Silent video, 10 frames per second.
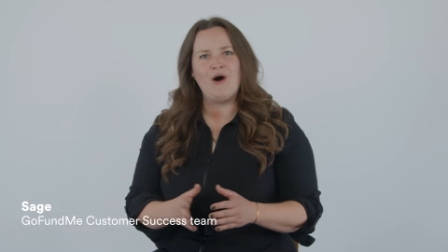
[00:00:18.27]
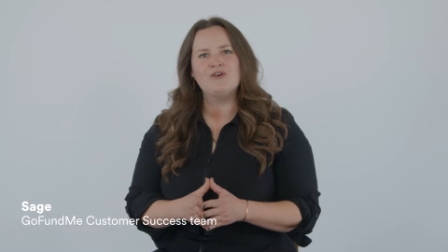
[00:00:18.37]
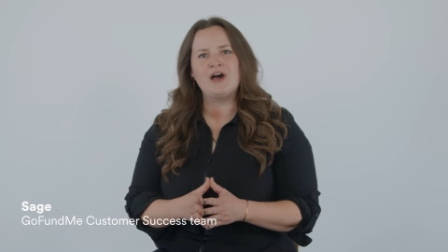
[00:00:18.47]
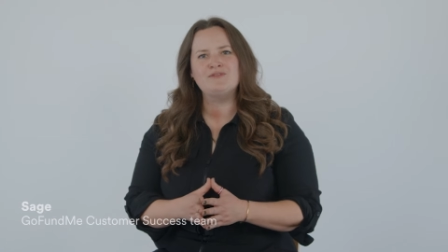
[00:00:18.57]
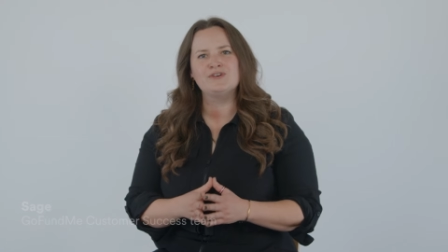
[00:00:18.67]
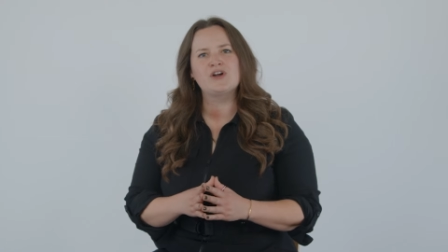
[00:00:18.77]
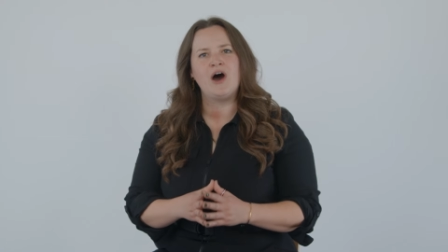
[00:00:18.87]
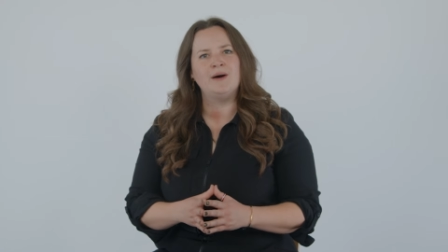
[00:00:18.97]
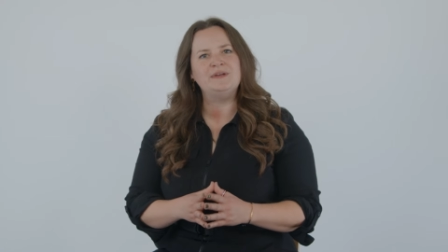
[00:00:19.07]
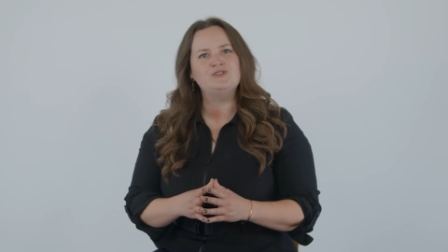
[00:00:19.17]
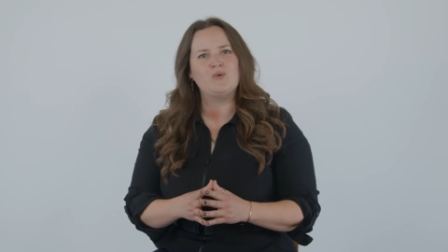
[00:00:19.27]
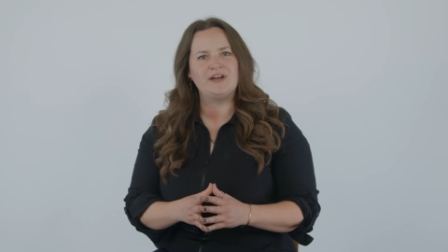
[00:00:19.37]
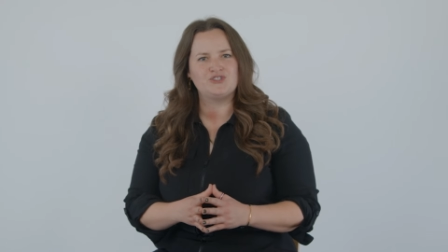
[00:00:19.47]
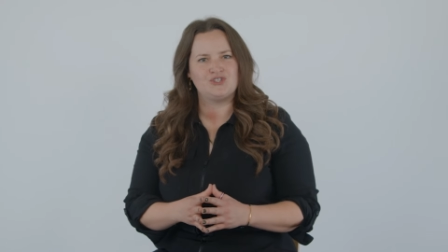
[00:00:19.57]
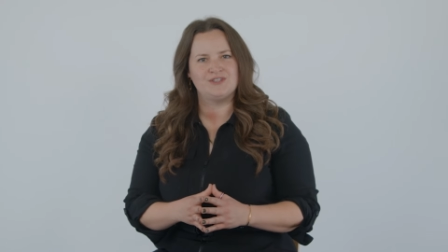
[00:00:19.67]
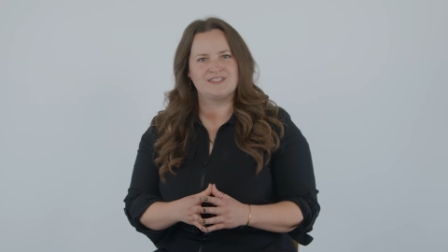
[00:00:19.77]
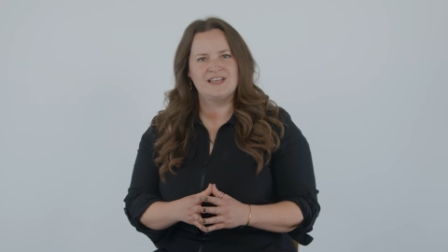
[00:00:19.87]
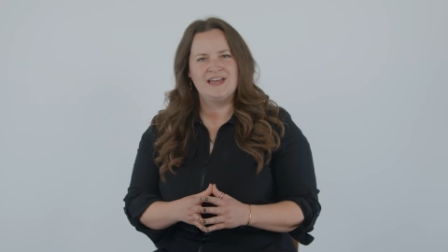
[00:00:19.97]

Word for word: I'll cover common questions